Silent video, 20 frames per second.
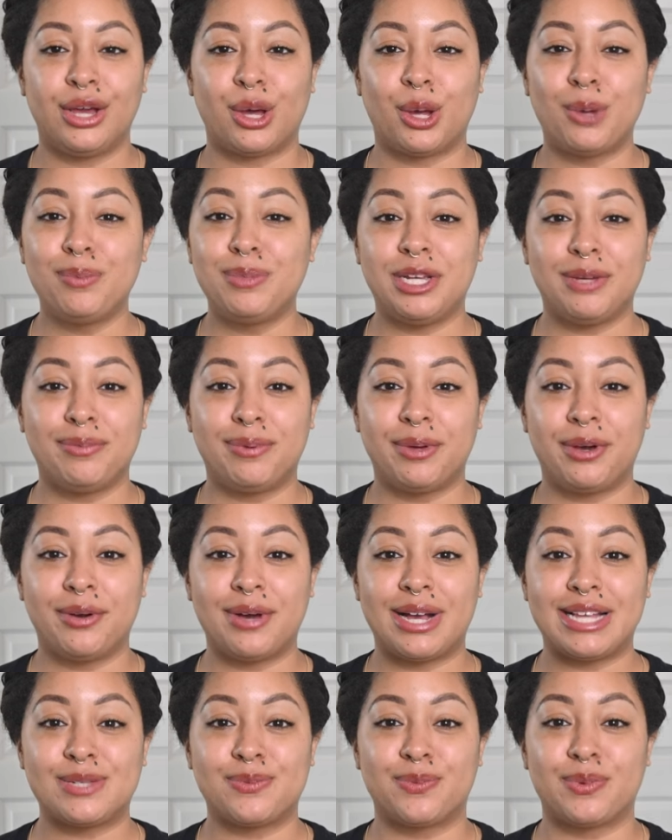Home
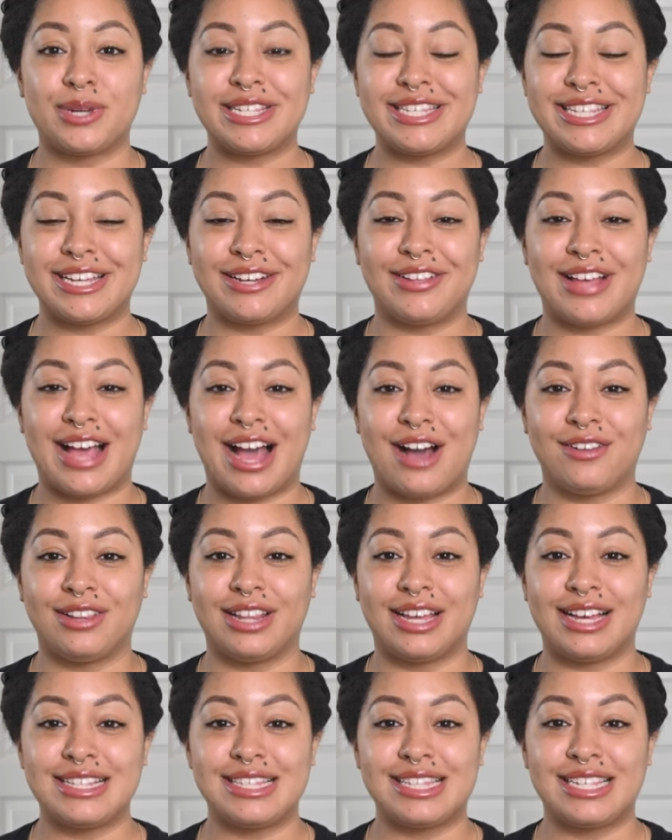Depot has retail
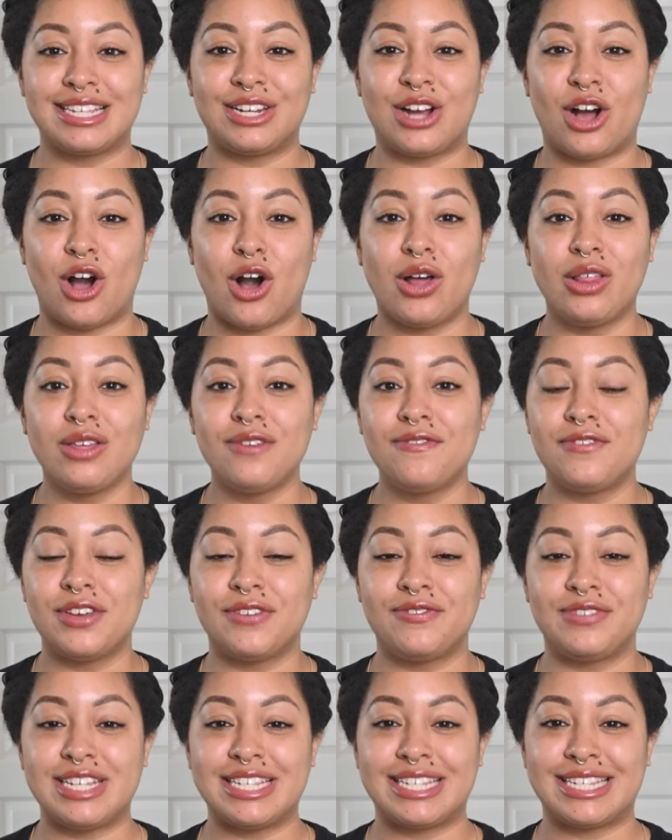outlets in all of
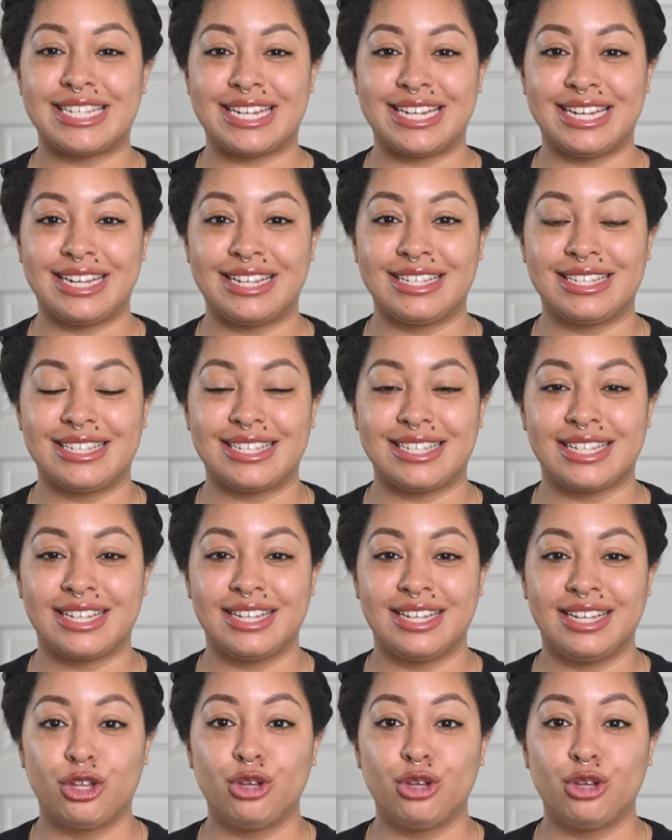50 states.